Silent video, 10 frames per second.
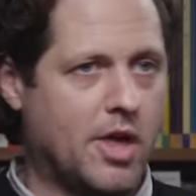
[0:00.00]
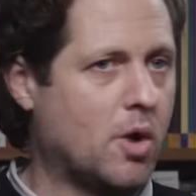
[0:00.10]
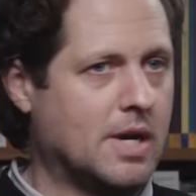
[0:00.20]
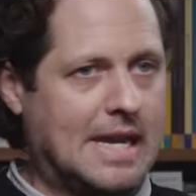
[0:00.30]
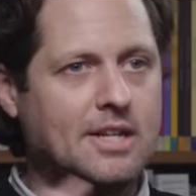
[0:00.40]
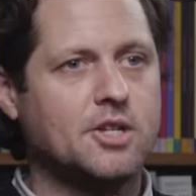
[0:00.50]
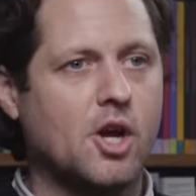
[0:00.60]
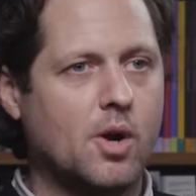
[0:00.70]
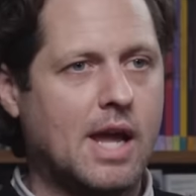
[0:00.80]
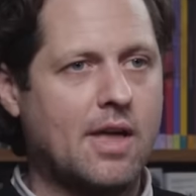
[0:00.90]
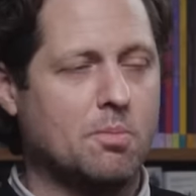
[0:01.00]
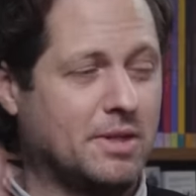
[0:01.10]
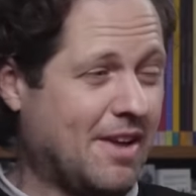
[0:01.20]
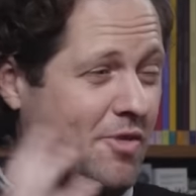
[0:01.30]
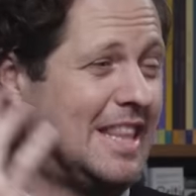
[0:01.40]
They don't need to go together,
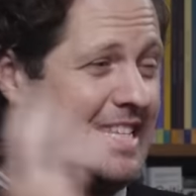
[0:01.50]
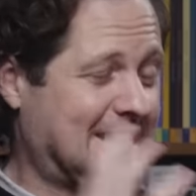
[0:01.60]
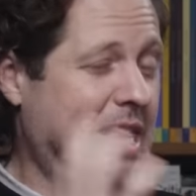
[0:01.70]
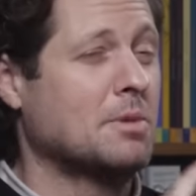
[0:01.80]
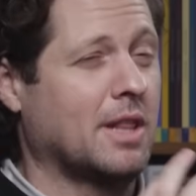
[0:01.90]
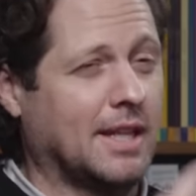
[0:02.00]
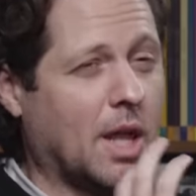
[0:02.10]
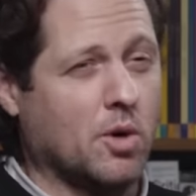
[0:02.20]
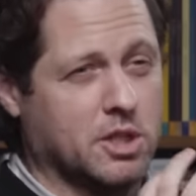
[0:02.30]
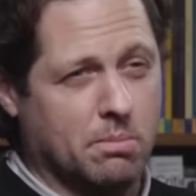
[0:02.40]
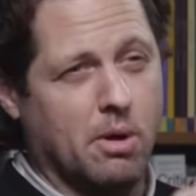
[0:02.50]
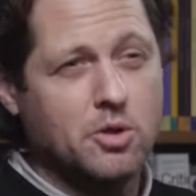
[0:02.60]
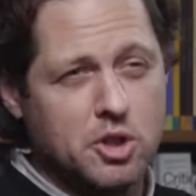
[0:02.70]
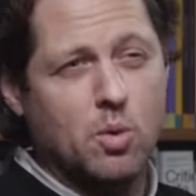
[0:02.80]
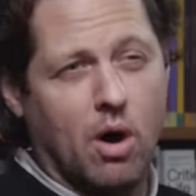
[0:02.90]
but they really seemed like they were
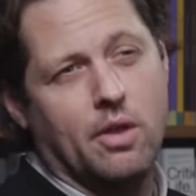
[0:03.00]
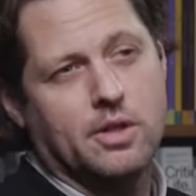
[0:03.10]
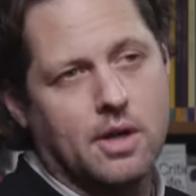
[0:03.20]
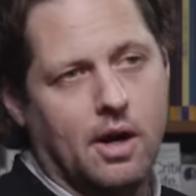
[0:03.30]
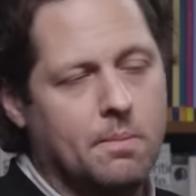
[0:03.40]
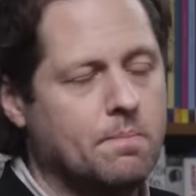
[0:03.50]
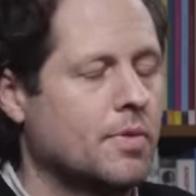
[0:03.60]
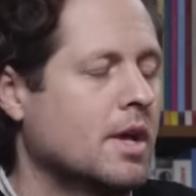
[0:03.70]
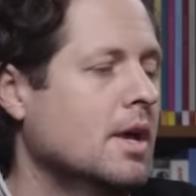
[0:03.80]
supposed to all the time